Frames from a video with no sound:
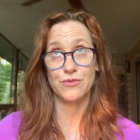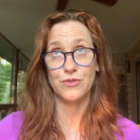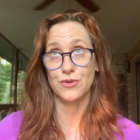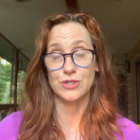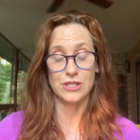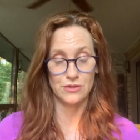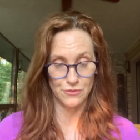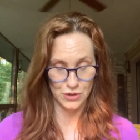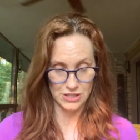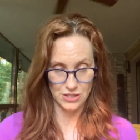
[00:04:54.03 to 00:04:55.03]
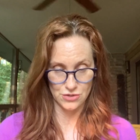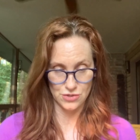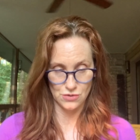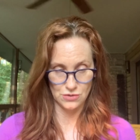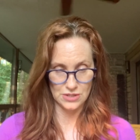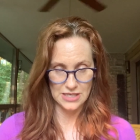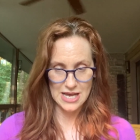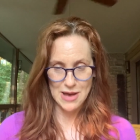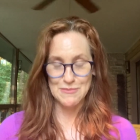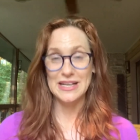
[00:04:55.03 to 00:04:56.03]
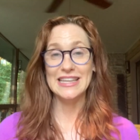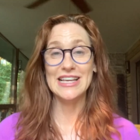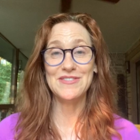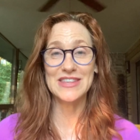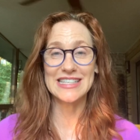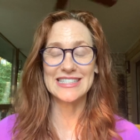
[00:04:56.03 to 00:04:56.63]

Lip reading: 13 or 14 years old. But I love these.